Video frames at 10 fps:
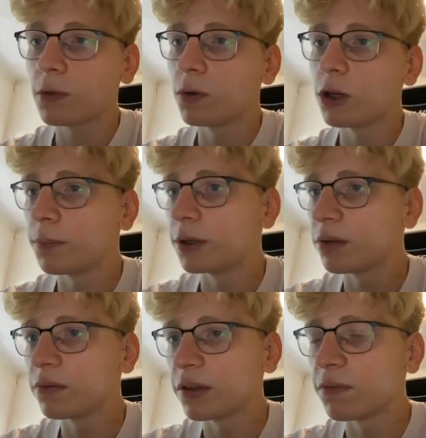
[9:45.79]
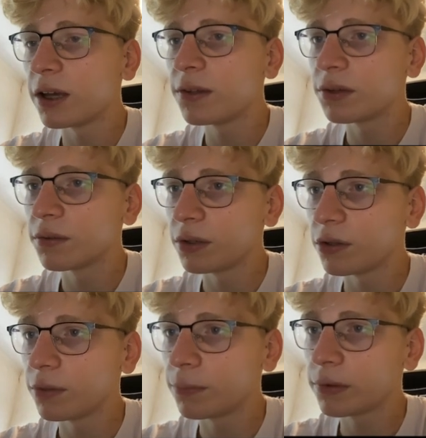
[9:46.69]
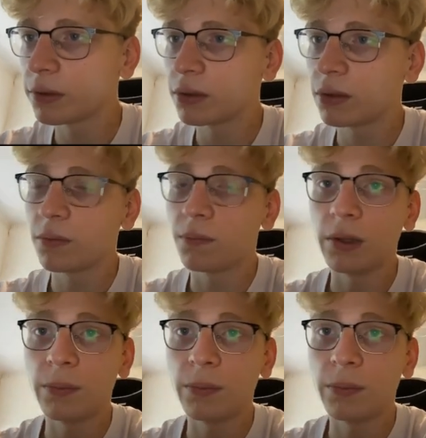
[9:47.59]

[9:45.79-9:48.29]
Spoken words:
Well, by giving advice, giving tips, maybe